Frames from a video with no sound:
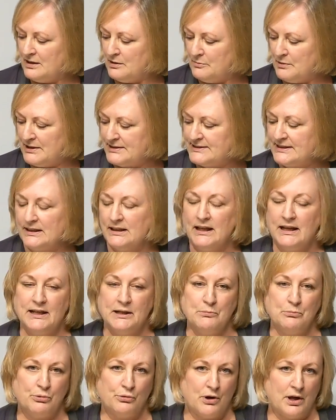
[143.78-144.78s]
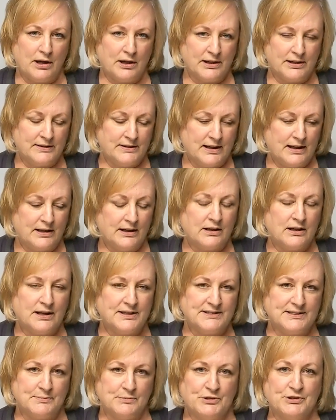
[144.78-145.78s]
It makes a light product that
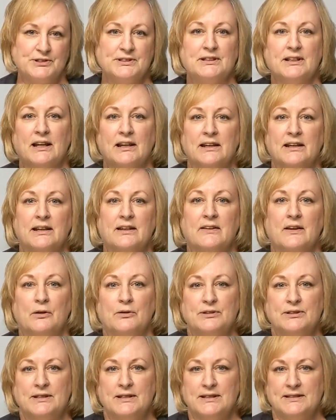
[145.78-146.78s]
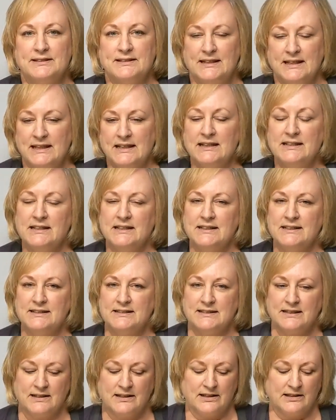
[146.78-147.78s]
customers like, that
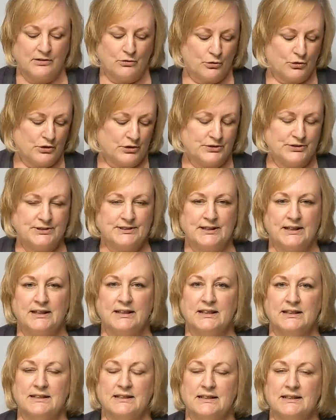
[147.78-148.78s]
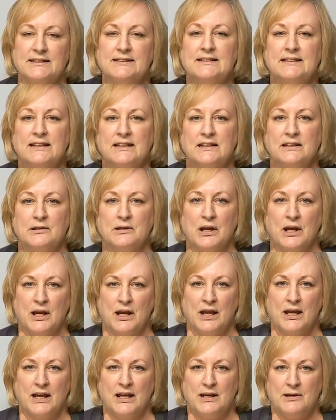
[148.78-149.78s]
the oils sink into the skin
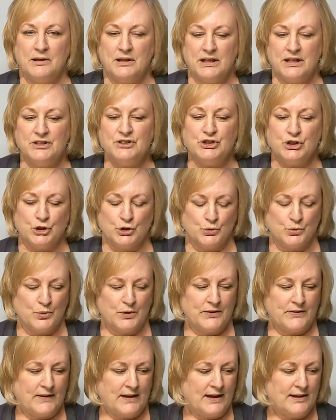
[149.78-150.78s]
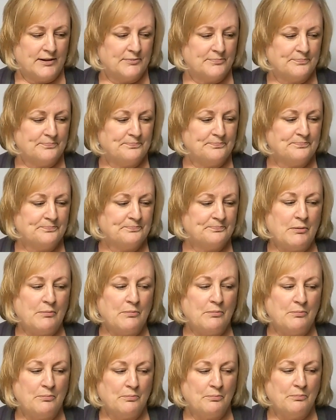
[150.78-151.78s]
easier with that.
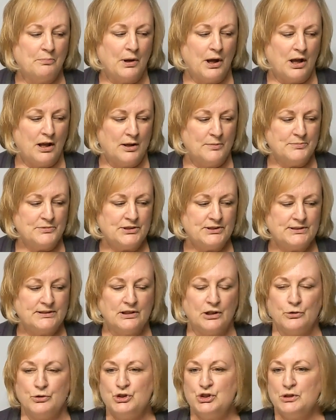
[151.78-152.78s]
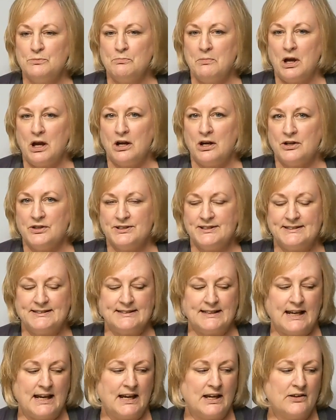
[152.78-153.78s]
Balms, lotion bars,
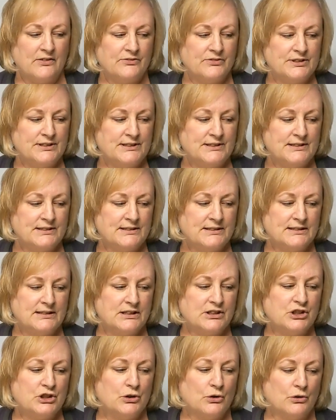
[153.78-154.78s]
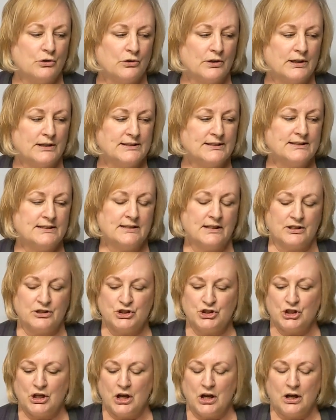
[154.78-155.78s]
salves, stick deodorant, and
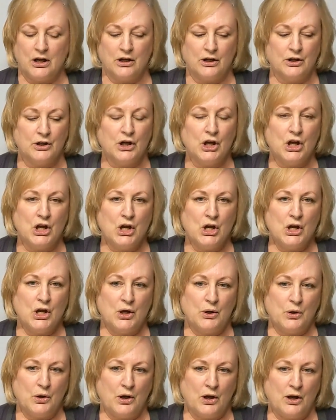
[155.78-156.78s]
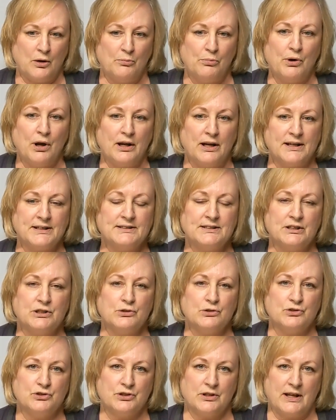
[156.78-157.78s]
such are products
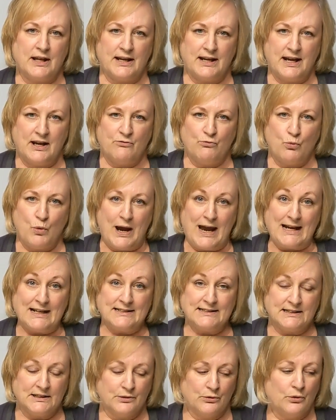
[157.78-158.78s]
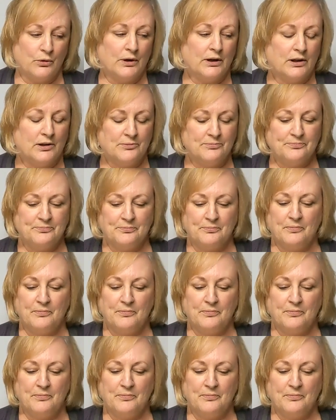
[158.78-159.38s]
that have wax and oil.